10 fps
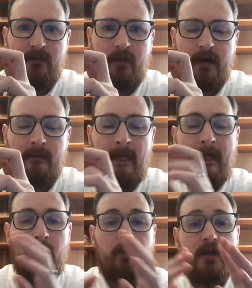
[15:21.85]
where
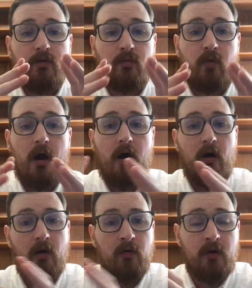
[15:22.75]
we
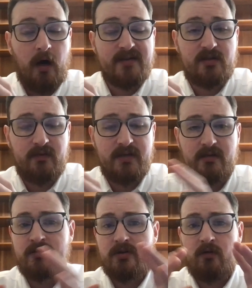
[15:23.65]
grow, us
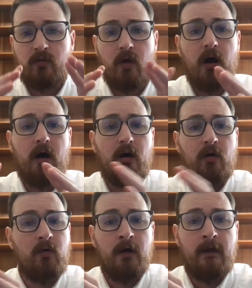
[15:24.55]
creatures
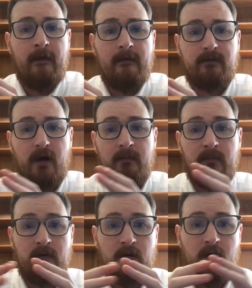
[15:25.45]
grow from